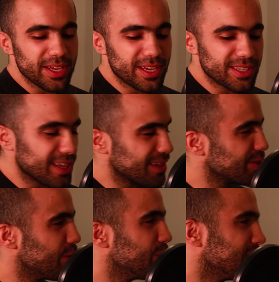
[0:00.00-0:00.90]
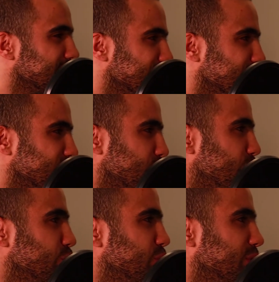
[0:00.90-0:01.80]
thing is, there's always a
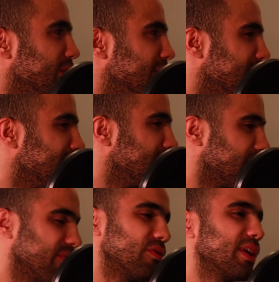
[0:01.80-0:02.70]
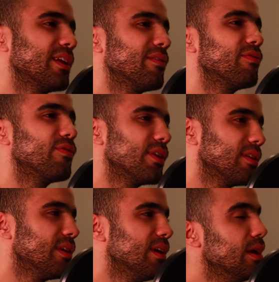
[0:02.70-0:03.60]
solution that, like, for getting fit,
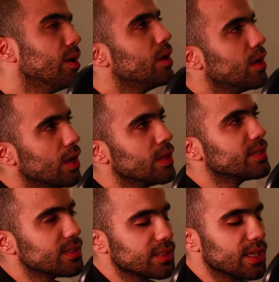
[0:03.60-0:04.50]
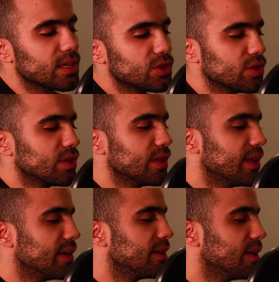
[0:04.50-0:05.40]
unless it's actually
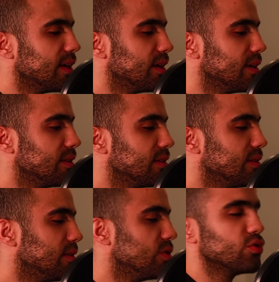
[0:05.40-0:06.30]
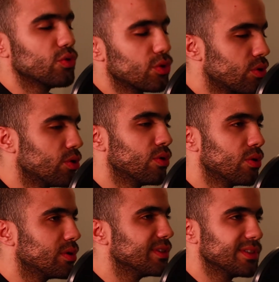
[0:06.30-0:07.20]
like a disorder or
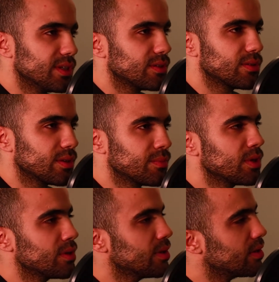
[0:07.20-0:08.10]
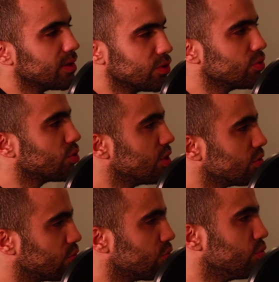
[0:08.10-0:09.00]
disease or something. There's usually a
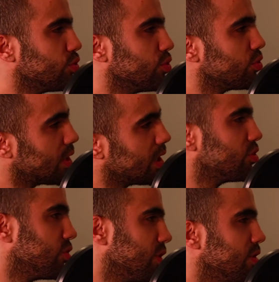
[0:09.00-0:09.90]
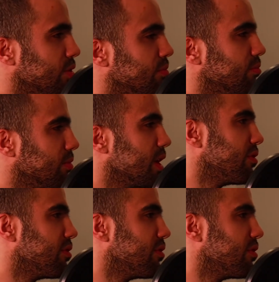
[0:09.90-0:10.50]
solution to actually get